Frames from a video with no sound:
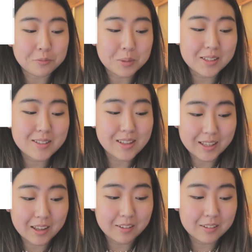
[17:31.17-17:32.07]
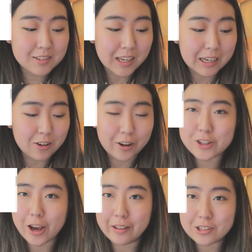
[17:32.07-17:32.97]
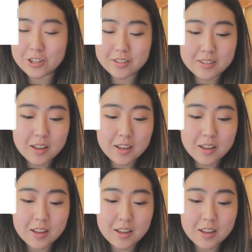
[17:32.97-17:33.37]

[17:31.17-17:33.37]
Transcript: of me singing TikTok challenges.